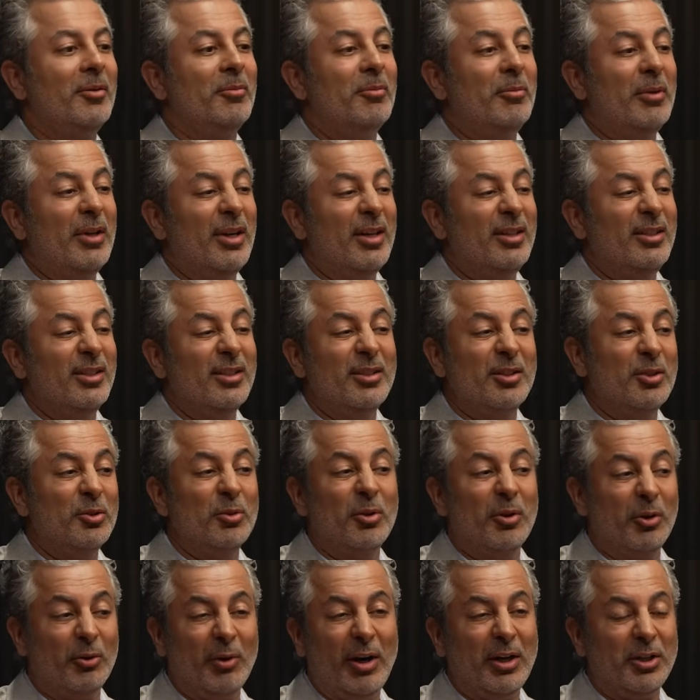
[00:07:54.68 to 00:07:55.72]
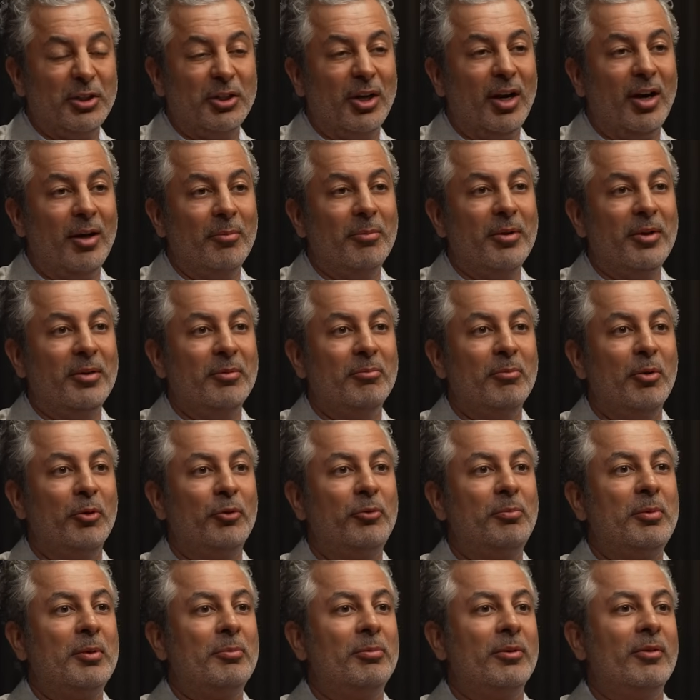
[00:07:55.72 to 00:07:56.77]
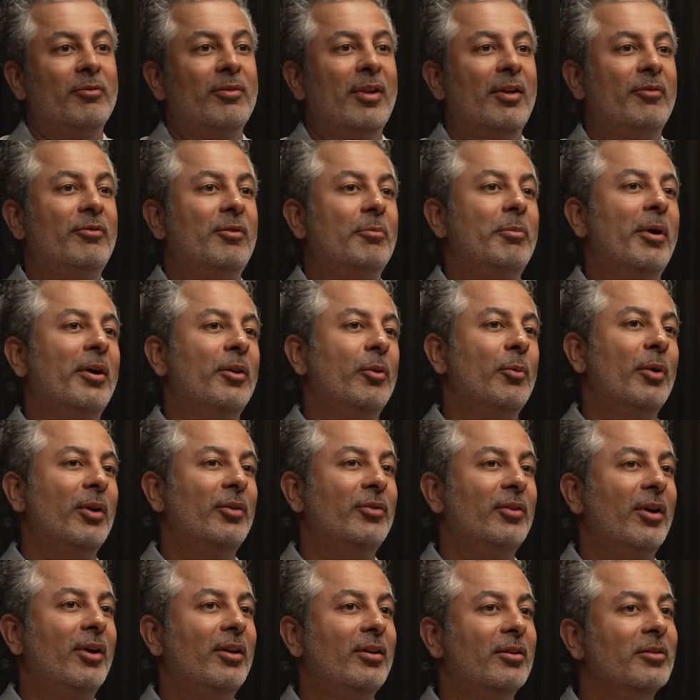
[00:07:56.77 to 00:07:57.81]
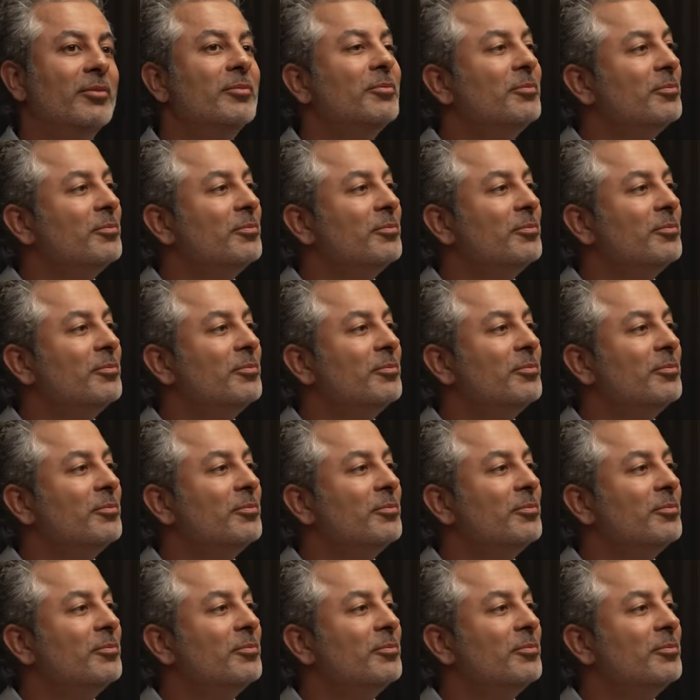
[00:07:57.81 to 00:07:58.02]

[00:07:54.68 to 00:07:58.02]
but it didn't do a great job, and most people have left it by the wayside.